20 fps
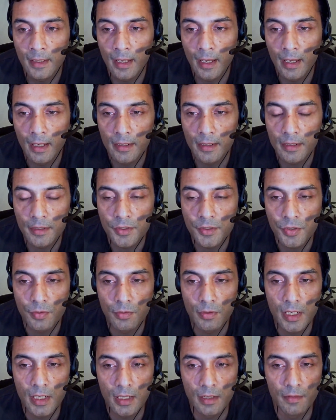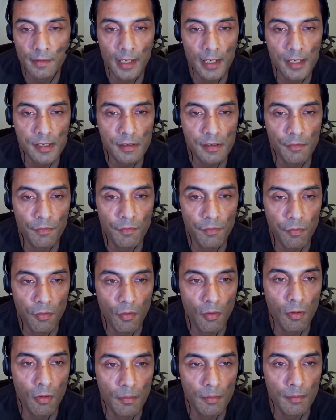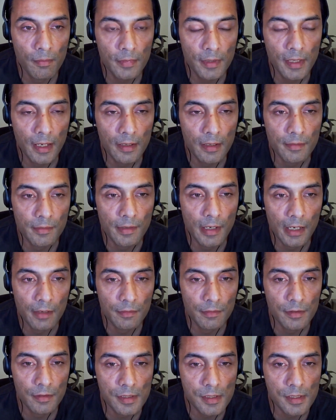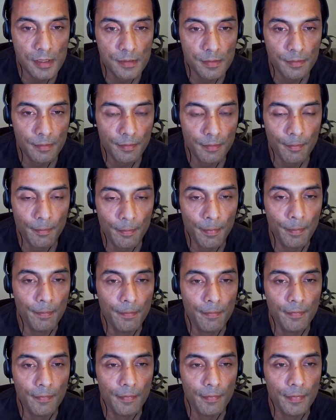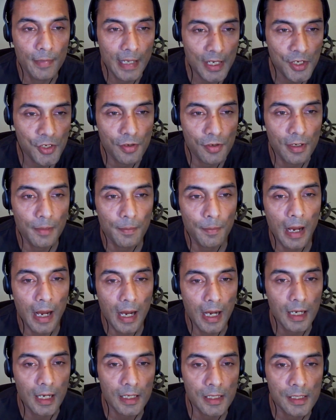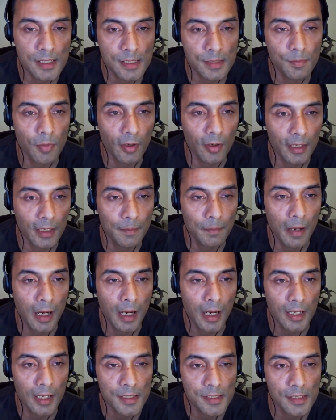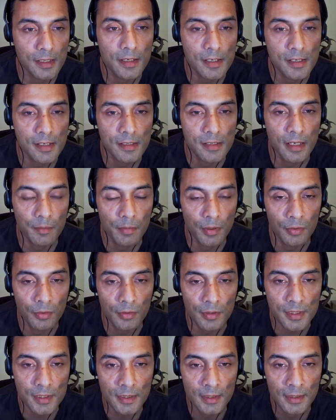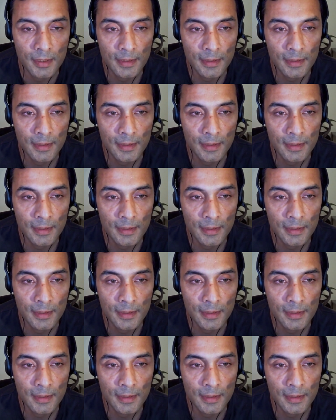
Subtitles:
And it truly creates a form that rivals natural parks, pocket parks in its neighborhood.